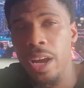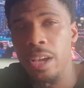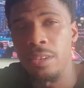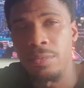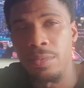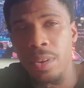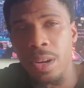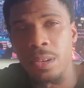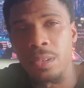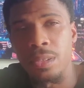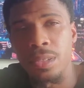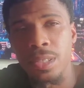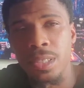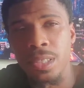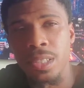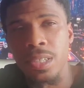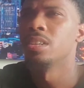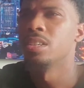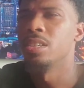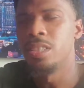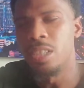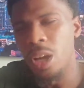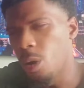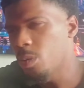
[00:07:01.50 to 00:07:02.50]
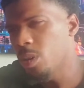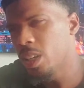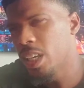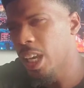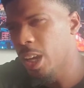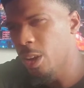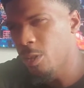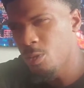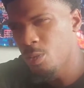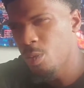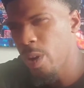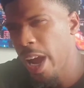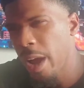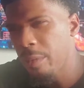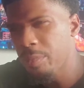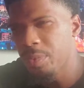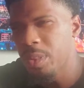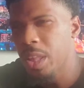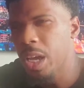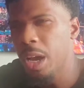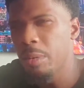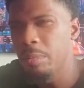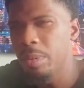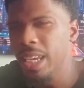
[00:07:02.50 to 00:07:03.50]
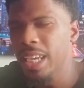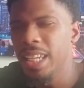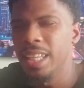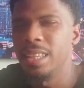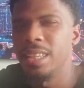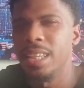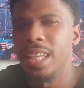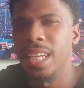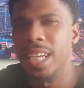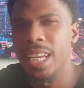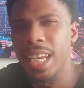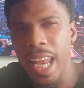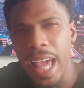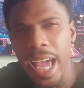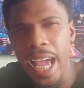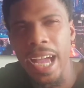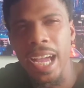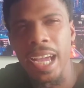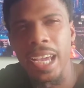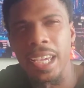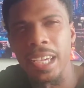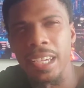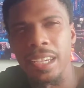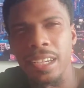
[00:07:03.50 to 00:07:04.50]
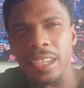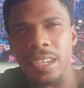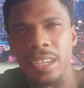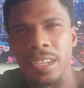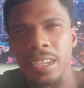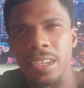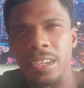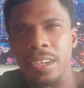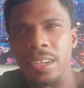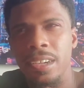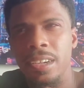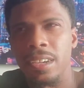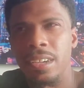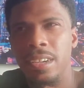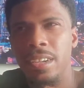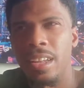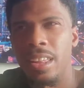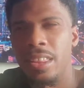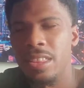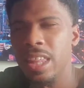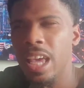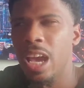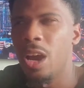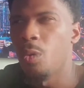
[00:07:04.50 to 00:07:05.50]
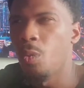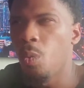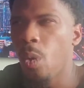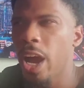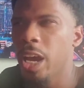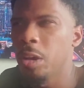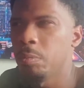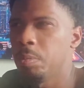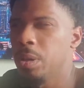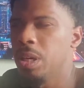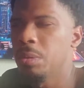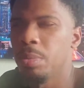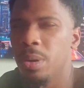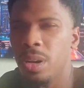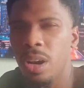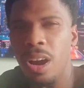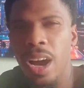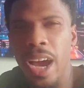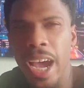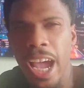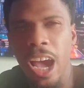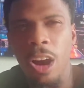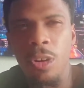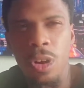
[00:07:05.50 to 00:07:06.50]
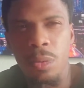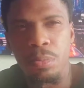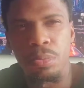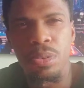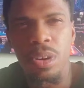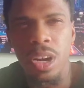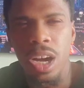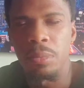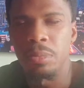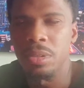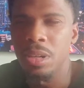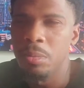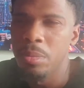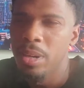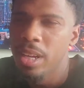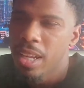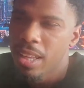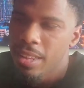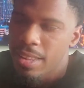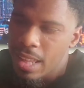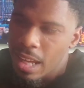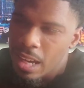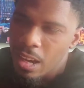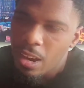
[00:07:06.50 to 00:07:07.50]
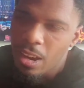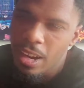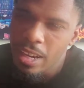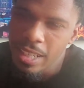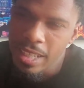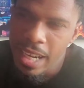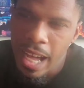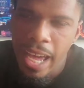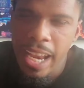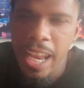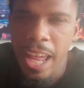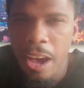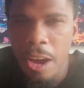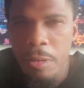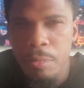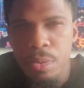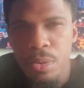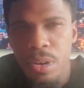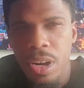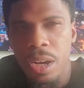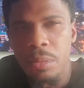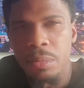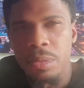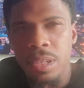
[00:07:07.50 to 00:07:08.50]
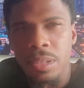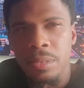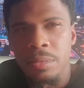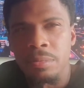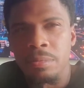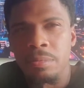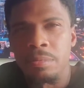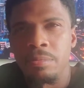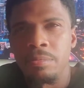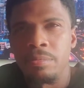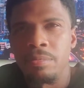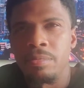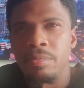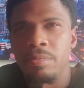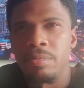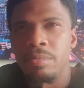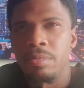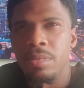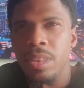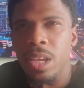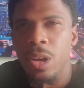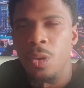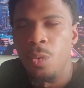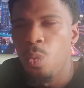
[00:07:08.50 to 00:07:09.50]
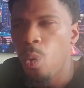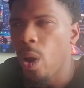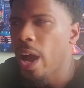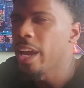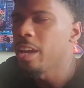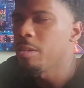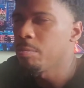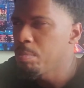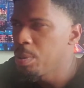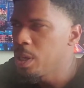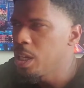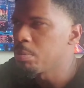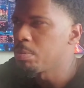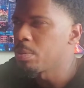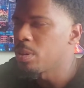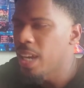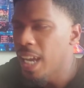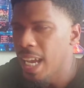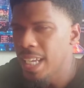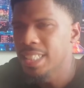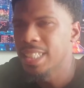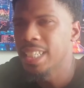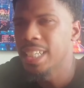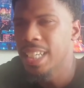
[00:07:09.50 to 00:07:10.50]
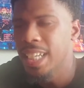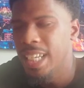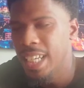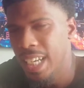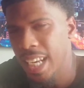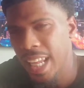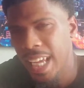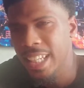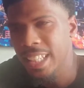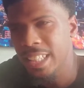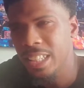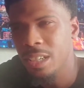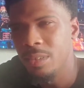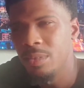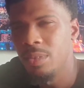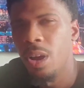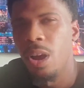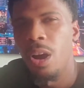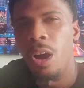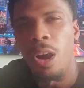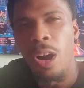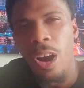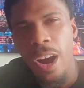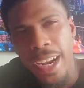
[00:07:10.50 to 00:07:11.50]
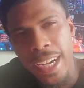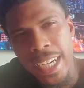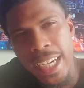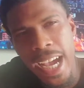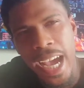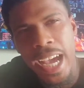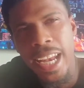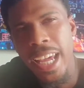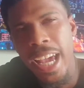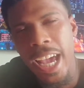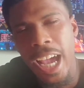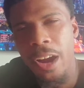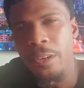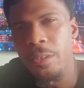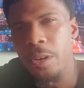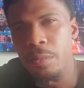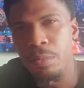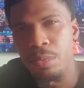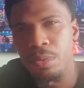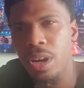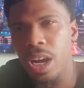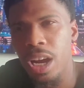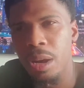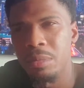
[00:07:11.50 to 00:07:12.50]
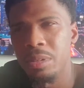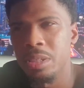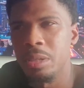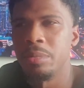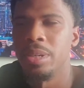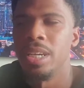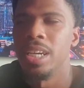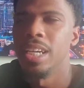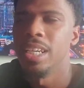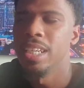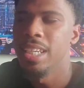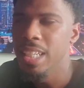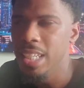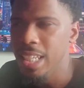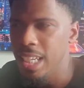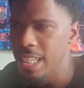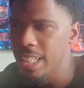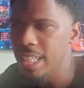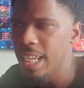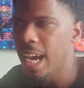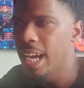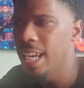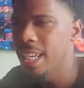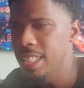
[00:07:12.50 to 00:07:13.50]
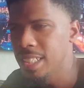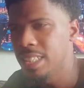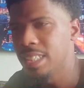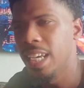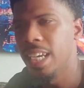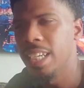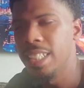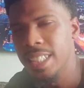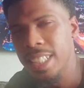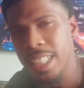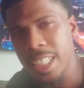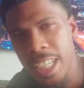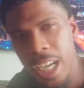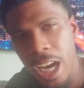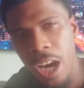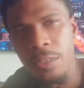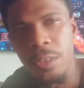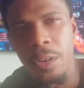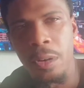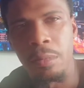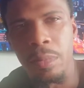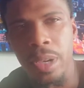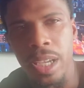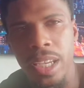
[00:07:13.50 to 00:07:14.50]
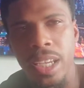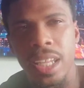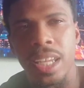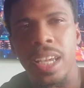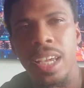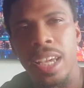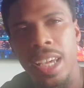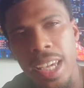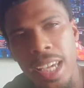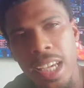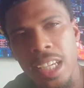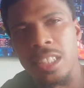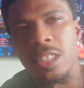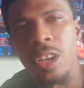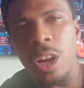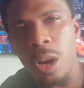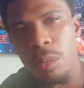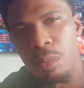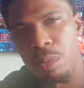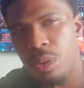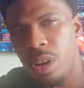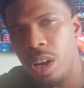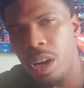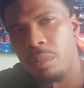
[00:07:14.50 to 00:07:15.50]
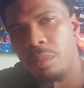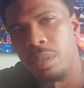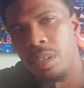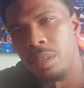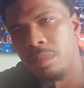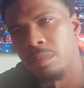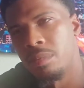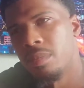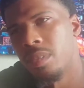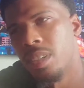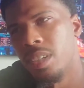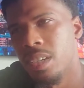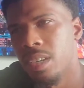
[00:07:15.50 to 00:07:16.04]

white folks. Don't get wrapped up in the lie that white people are our problem. They are not our problem. White people as a collective are not our problem. The United States government is our problem.